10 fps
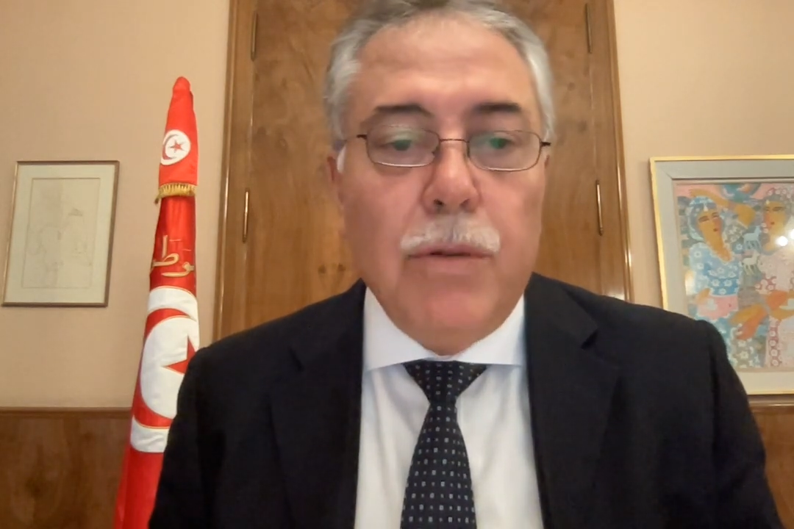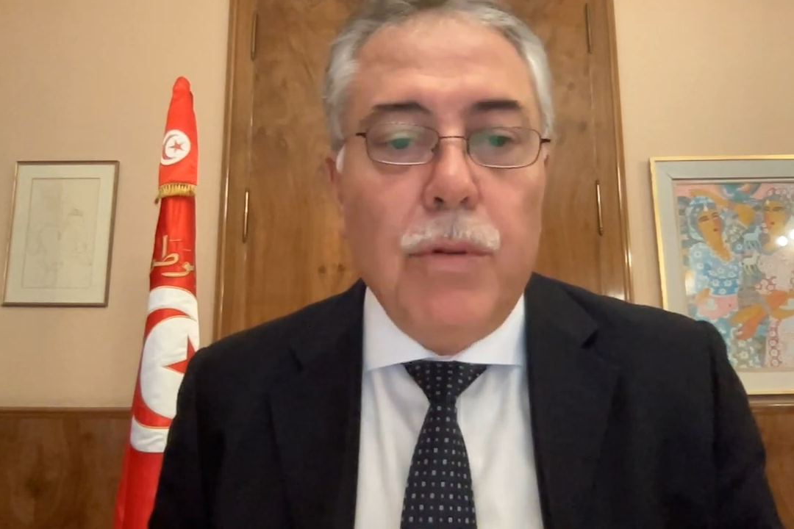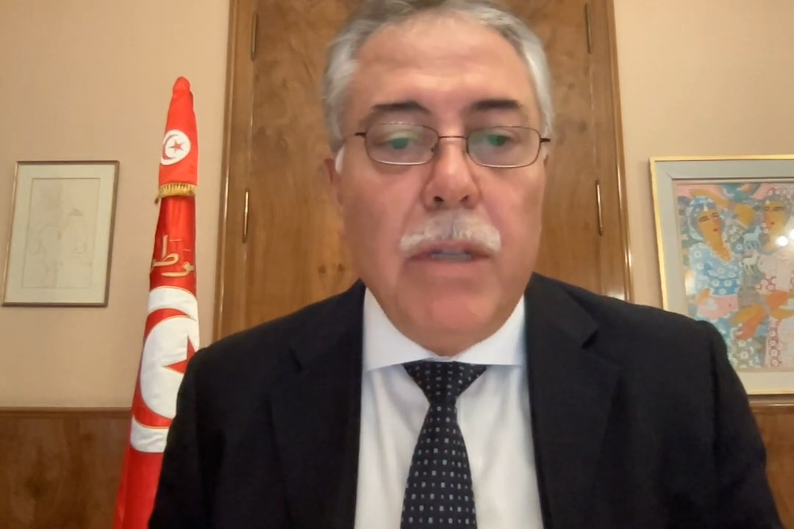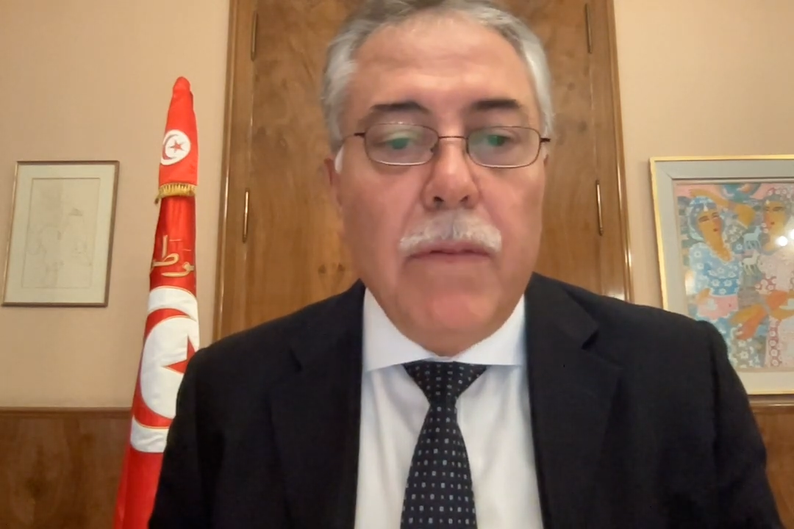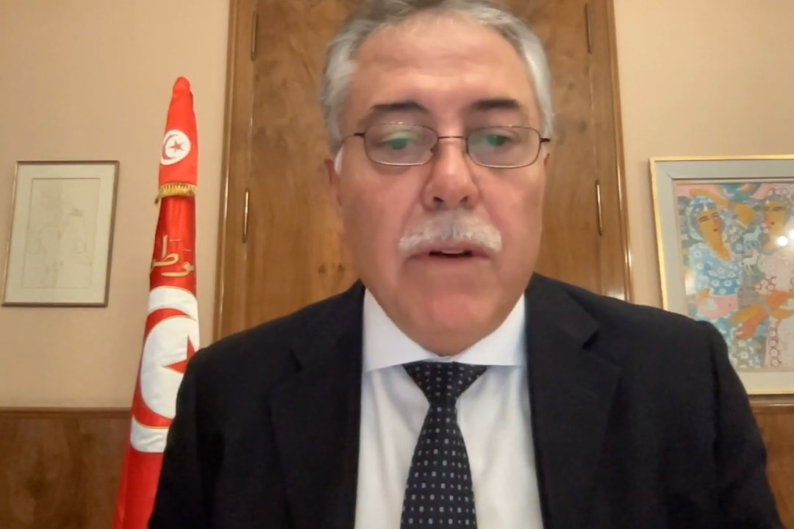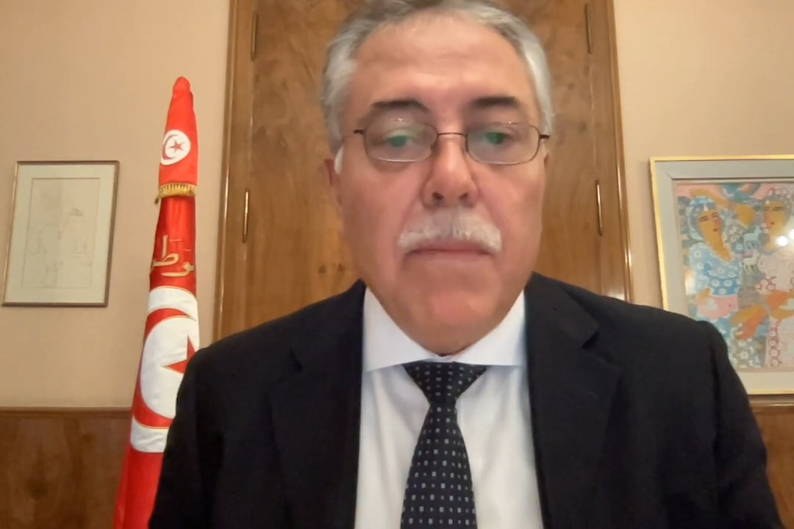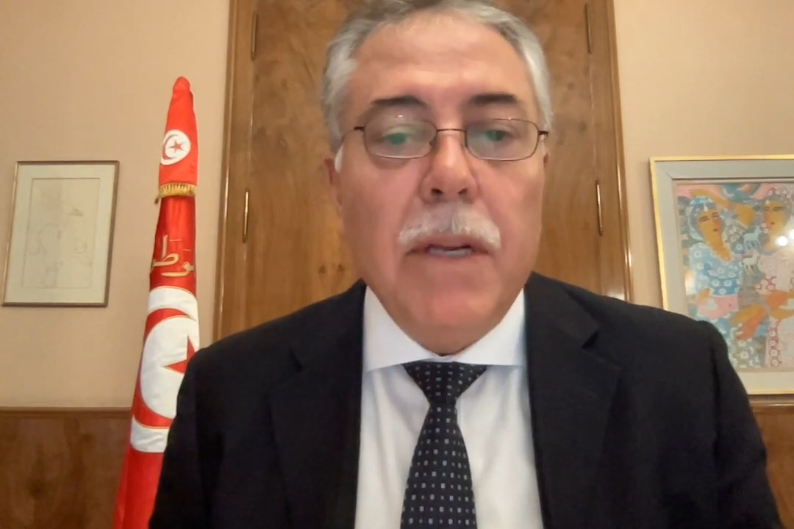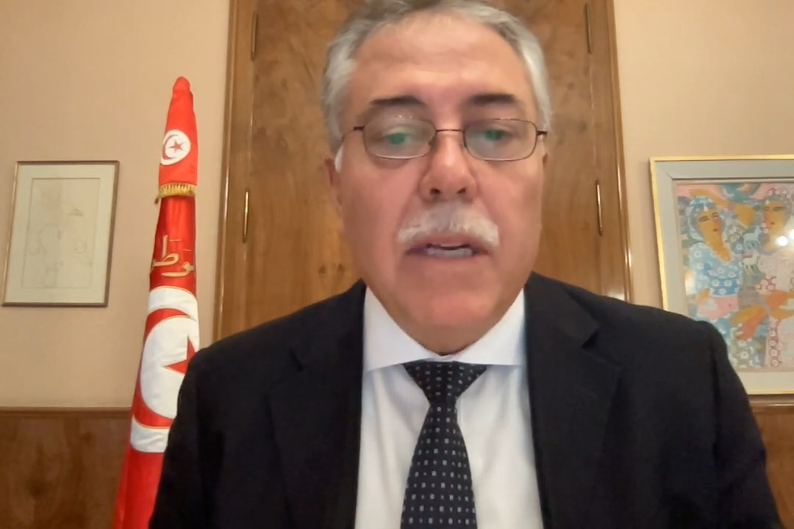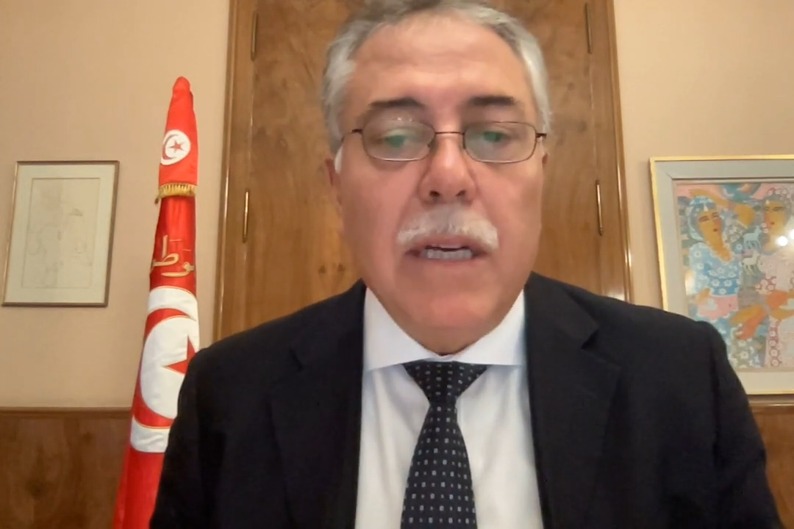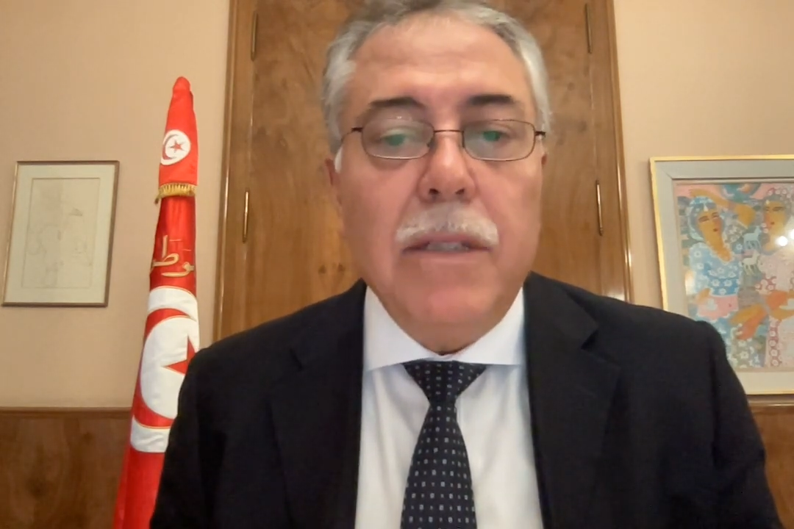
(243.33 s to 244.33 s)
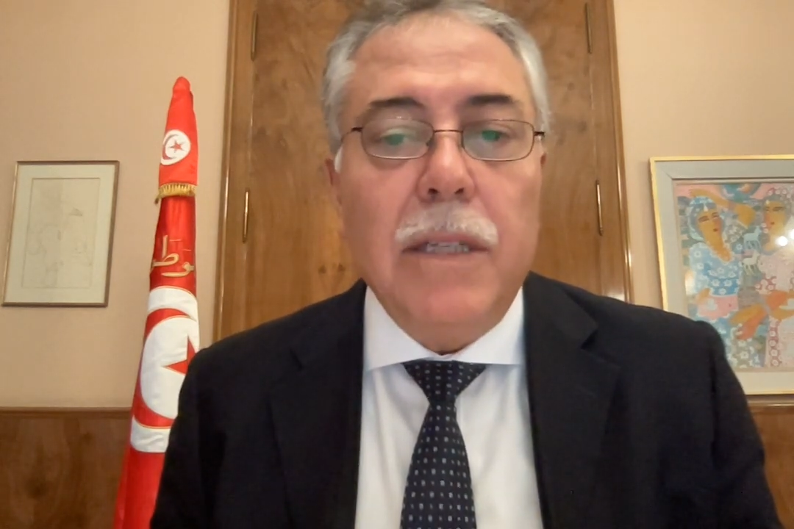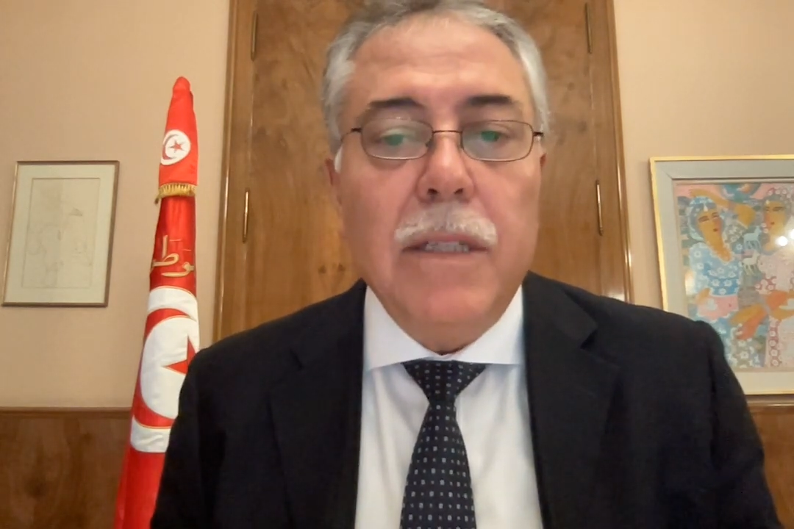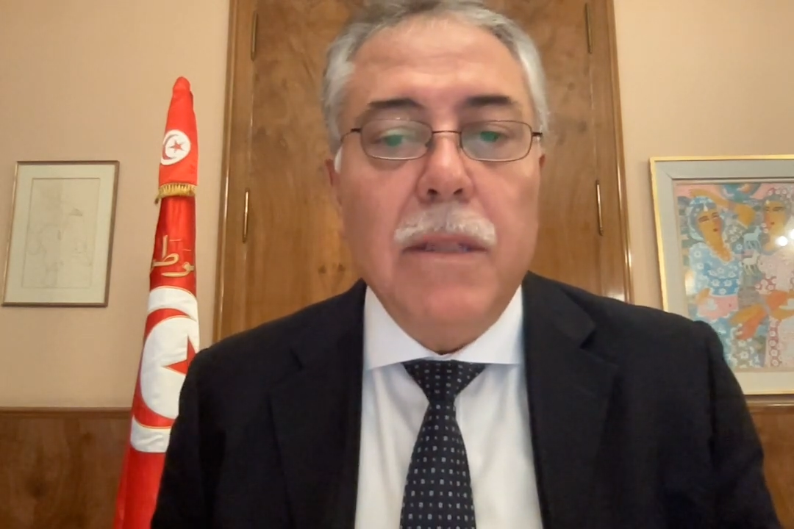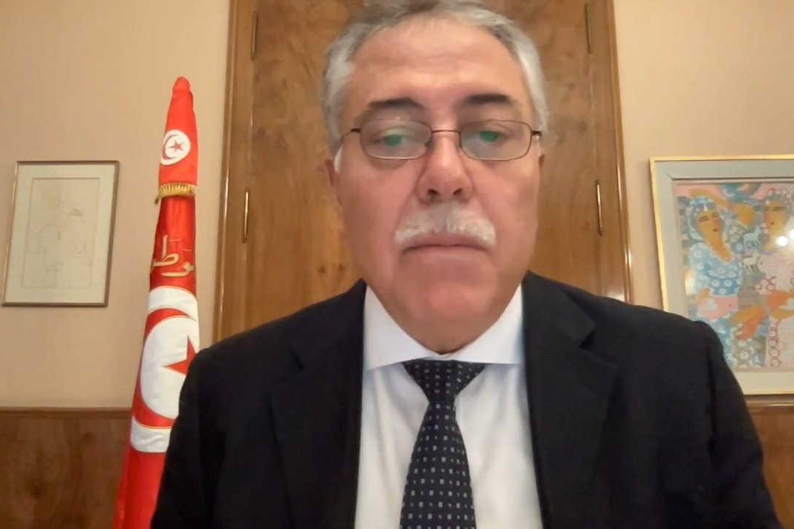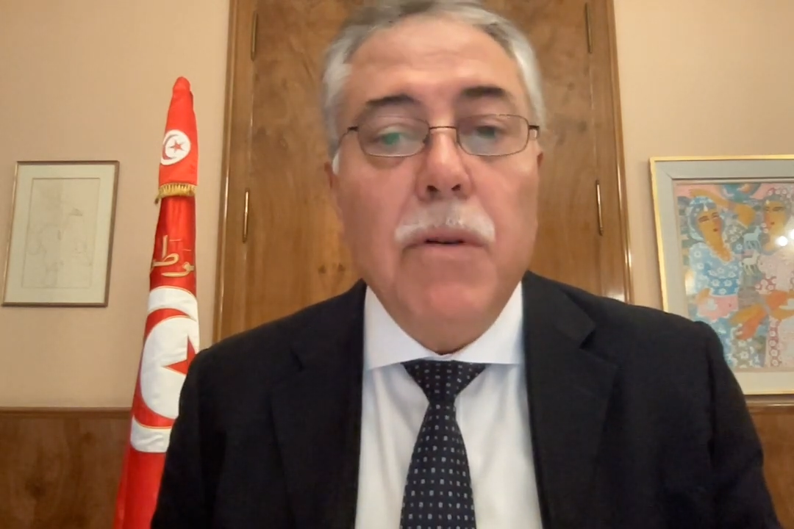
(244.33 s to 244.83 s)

to developing countries